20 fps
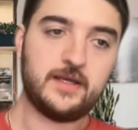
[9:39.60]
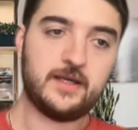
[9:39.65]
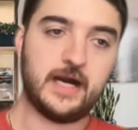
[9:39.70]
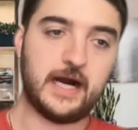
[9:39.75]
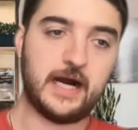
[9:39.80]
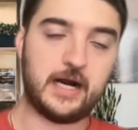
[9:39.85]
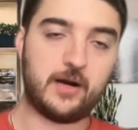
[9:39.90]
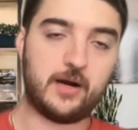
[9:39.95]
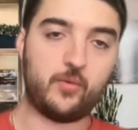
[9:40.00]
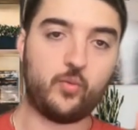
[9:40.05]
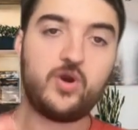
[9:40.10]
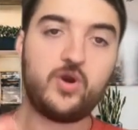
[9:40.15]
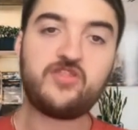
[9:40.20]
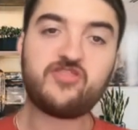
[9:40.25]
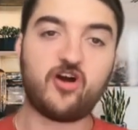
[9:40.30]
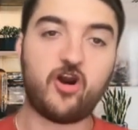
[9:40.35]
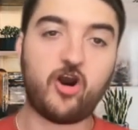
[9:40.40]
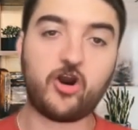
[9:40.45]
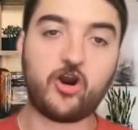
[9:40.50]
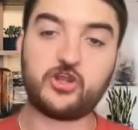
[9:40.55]
Uh,
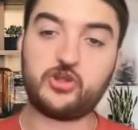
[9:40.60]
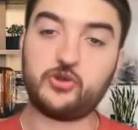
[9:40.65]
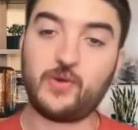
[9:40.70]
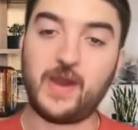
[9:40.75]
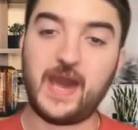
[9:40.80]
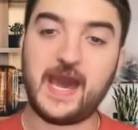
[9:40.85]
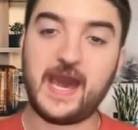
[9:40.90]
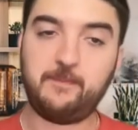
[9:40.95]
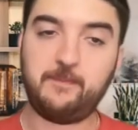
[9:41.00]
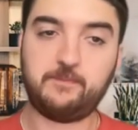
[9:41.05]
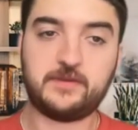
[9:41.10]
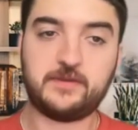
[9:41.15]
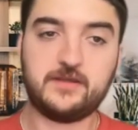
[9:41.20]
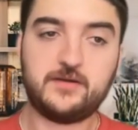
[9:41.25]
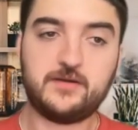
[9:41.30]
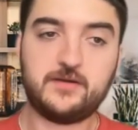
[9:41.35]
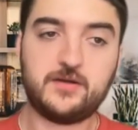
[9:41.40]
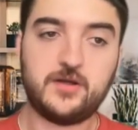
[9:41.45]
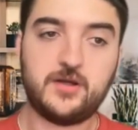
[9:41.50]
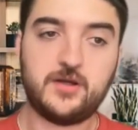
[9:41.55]
with Are You Happy?
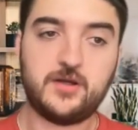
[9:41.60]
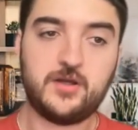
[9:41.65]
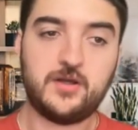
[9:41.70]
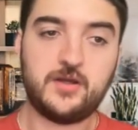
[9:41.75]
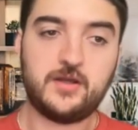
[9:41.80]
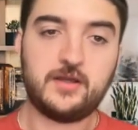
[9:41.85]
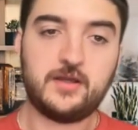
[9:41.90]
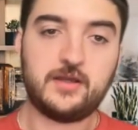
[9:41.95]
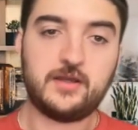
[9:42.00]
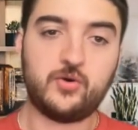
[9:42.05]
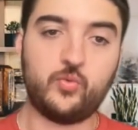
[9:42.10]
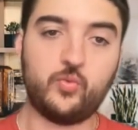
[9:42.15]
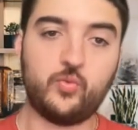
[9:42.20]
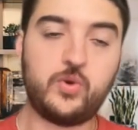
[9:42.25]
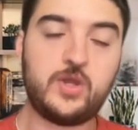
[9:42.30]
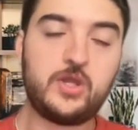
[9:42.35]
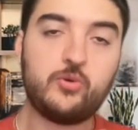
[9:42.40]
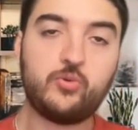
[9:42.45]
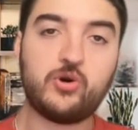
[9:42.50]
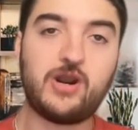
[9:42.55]

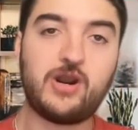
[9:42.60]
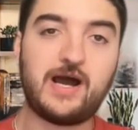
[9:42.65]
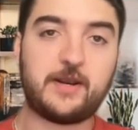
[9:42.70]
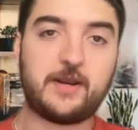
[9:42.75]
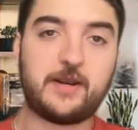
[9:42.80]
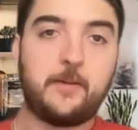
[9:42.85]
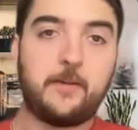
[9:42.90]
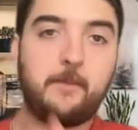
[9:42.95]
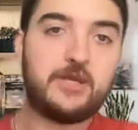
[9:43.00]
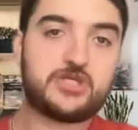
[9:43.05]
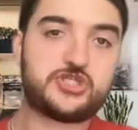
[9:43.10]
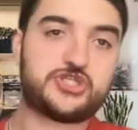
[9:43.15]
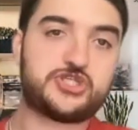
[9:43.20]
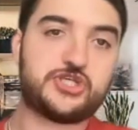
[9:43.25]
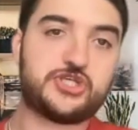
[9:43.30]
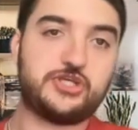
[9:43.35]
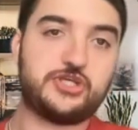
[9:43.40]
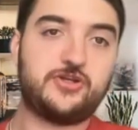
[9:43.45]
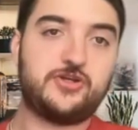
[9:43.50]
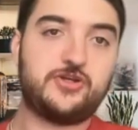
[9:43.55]
we were on a
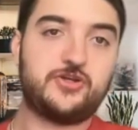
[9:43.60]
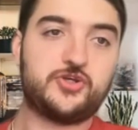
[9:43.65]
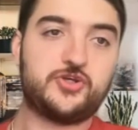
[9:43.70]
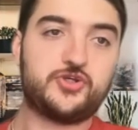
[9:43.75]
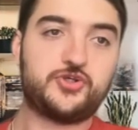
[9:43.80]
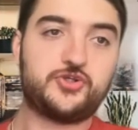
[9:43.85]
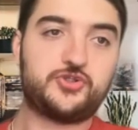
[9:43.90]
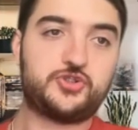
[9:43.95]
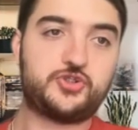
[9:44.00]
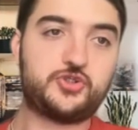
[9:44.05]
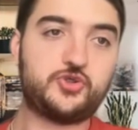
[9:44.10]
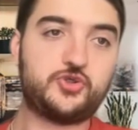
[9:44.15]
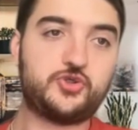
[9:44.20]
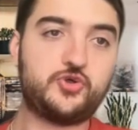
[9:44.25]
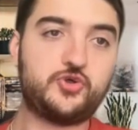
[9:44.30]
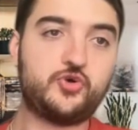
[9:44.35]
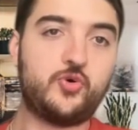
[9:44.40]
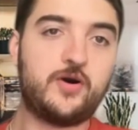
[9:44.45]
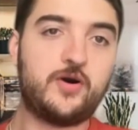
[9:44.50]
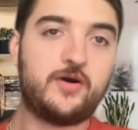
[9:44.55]
mission
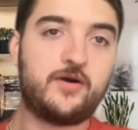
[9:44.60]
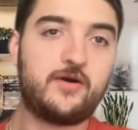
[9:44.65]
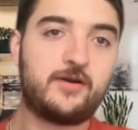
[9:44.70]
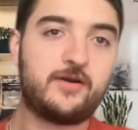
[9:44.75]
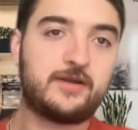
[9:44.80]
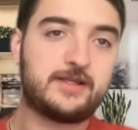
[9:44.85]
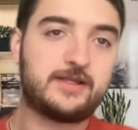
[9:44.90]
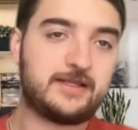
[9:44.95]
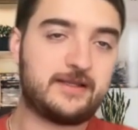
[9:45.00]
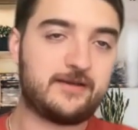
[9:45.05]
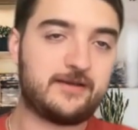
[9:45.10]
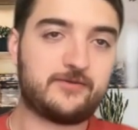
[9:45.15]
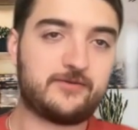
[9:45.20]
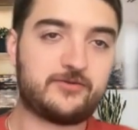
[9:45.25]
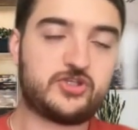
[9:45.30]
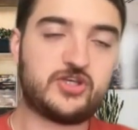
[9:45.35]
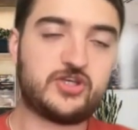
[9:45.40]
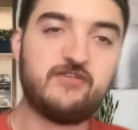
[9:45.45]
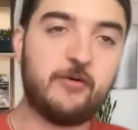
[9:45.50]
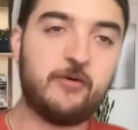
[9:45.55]
to
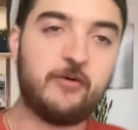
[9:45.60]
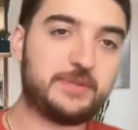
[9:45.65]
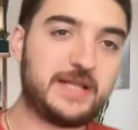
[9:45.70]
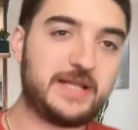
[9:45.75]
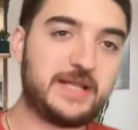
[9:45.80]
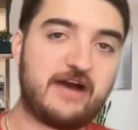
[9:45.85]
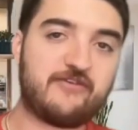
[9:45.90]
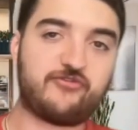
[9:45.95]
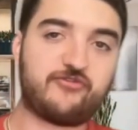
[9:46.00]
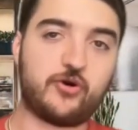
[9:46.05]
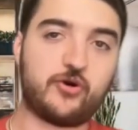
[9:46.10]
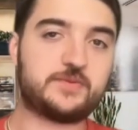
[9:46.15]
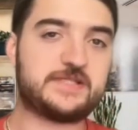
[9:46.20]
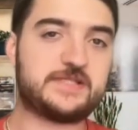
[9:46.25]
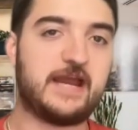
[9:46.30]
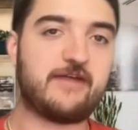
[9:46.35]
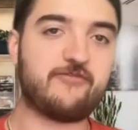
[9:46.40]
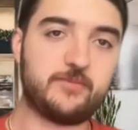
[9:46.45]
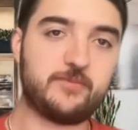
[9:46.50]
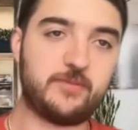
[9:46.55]
to give a platform
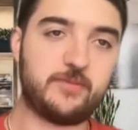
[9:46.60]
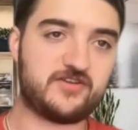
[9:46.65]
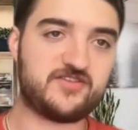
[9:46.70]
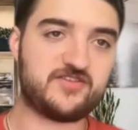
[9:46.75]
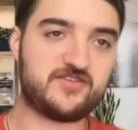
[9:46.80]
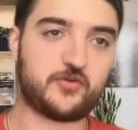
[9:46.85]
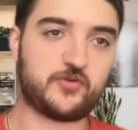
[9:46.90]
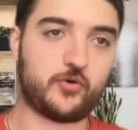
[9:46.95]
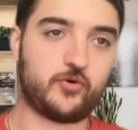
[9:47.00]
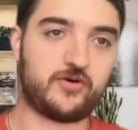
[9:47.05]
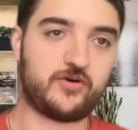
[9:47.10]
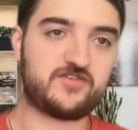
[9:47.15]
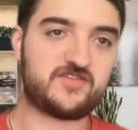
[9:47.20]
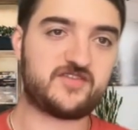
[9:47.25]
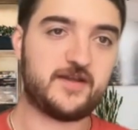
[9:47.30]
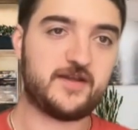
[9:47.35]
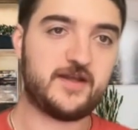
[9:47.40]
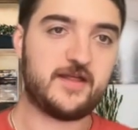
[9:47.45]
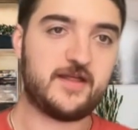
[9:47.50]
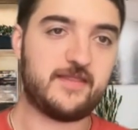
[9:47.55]
to everybody's
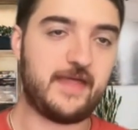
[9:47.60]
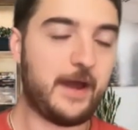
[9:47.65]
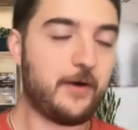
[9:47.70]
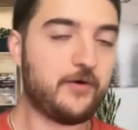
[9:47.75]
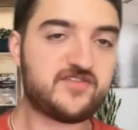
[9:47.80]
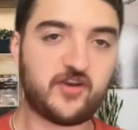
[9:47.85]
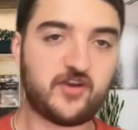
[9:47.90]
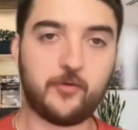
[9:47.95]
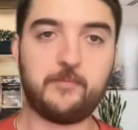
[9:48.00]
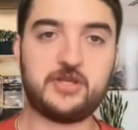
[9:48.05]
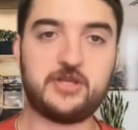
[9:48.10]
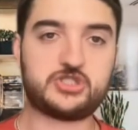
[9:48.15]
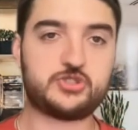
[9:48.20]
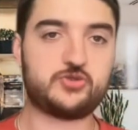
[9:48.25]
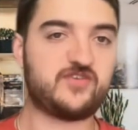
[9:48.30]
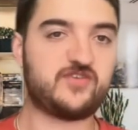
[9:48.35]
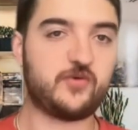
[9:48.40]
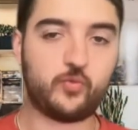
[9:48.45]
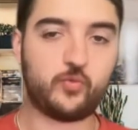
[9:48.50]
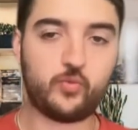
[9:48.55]
stories. That was our
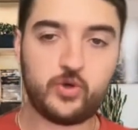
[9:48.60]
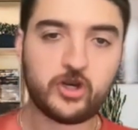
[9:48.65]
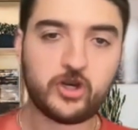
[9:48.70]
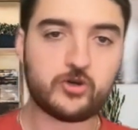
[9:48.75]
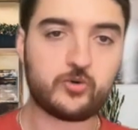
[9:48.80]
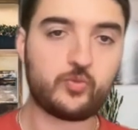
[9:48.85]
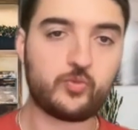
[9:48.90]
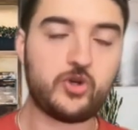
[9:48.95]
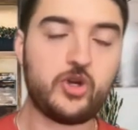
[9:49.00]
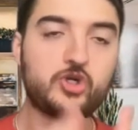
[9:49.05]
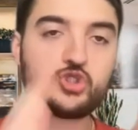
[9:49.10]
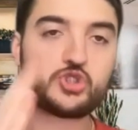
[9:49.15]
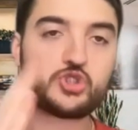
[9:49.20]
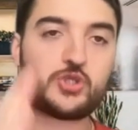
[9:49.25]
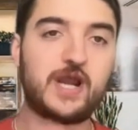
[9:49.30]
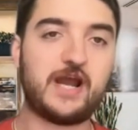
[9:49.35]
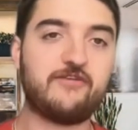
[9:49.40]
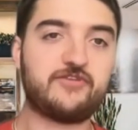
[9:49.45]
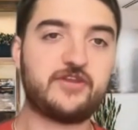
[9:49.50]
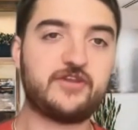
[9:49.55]
mission. So we are we are
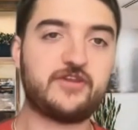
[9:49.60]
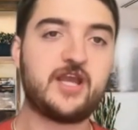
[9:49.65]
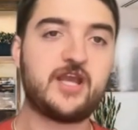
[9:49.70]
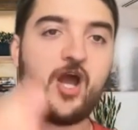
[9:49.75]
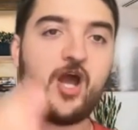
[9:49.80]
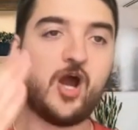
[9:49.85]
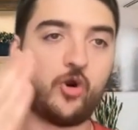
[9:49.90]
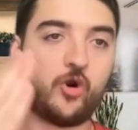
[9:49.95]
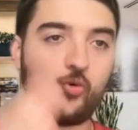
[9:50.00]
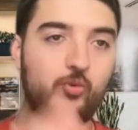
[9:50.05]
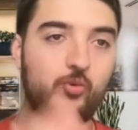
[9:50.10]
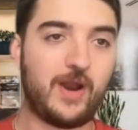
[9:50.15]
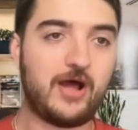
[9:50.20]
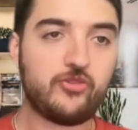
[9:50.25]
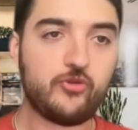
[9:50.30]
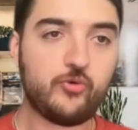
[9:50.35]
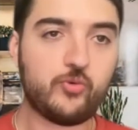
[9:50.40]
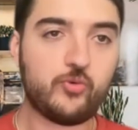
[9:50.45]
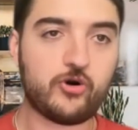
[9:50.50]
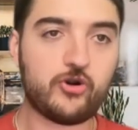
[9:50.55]
traveling
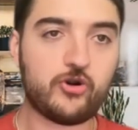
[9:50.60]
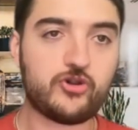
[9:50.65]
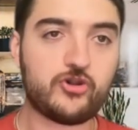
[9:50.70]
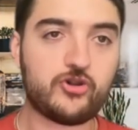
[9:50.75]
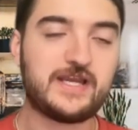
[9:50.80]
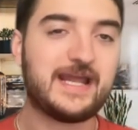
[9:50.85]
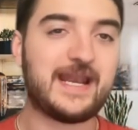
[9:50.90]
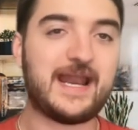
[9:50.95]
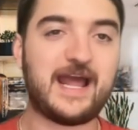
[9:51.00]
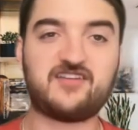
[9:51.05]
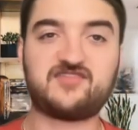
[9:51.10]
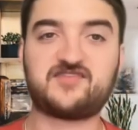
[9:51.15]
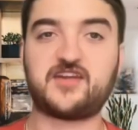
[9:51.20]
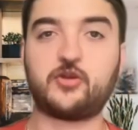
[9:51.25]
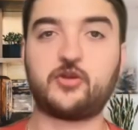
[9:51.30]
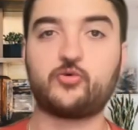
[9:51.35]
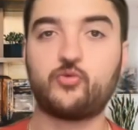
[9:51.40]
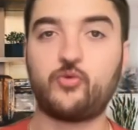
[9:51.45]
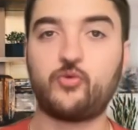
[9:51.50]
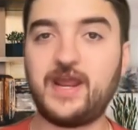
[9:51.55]
around the world and
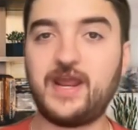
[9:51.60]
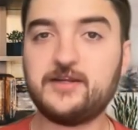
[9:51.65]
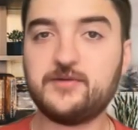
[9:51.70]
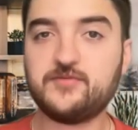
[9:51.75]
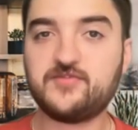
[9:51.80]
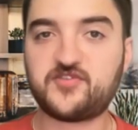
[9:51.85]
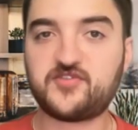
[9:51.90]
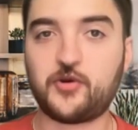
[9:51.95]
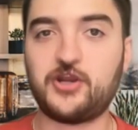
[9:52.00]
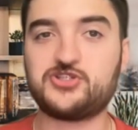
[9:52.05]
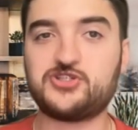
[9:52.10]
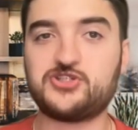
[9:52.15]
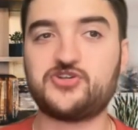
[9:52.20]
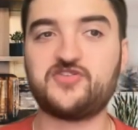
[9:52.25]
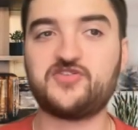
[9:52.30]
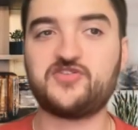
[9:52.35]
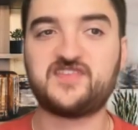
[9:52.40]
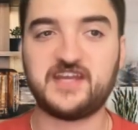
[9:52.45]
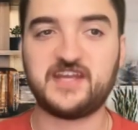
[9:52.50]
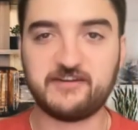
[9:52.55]
asking random
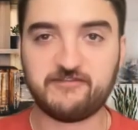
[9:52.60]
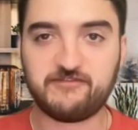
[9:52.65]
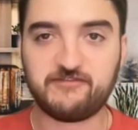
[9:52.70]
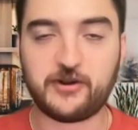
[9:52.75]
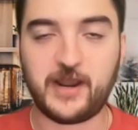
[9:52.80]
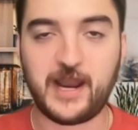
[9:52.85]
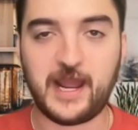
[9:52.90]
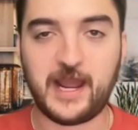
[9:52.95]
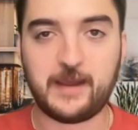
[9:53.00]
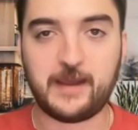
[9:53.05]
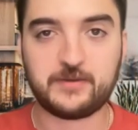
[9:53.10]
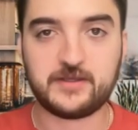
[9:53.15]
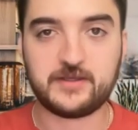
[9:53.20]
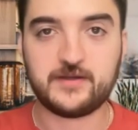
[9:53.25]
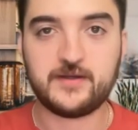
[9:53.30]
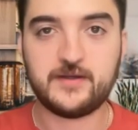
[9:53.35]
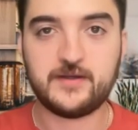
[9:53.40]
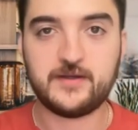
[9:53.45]
strangers if they're happy.